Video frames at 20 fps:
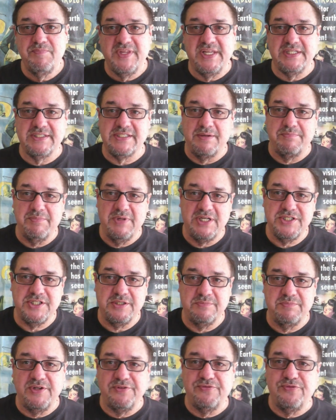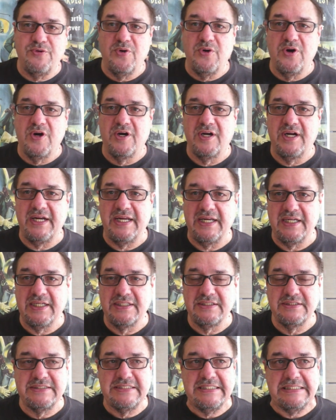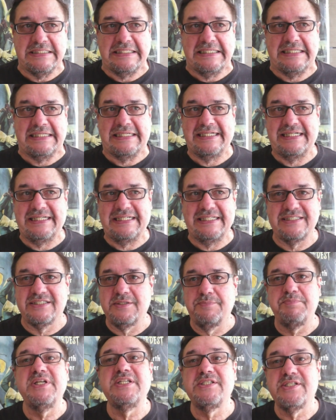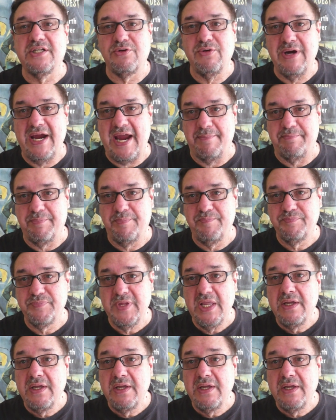as I mentioned before, and it's a piece of crap.